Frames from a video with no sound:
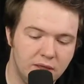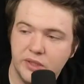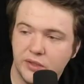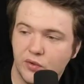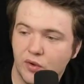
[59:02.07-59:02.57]

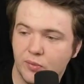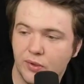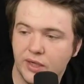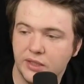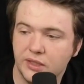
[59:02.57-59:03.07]
be
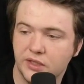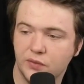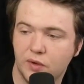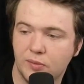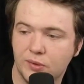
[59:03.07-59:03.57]
incorporated
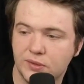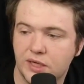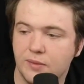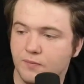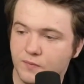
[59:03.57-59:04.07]
into our build
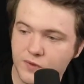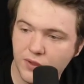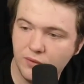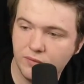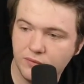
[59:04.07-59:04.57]
time. So